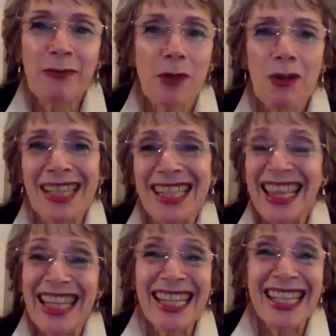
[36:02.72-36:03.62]
wrote his
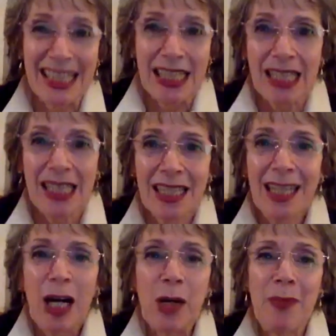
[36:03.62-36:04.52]
thesis
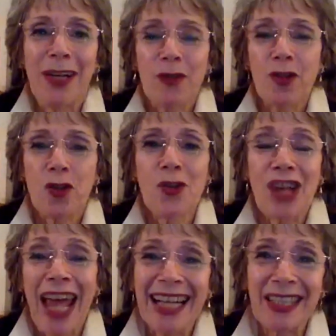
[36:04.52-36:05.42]
about Jewish
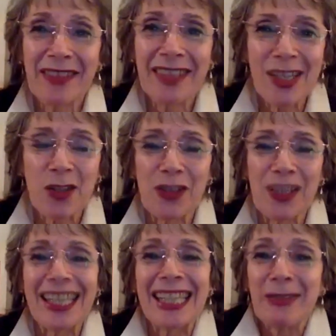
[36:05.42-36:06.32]
activists
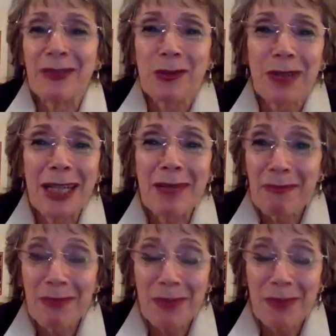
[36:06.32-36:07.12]
during the civil rights. Can you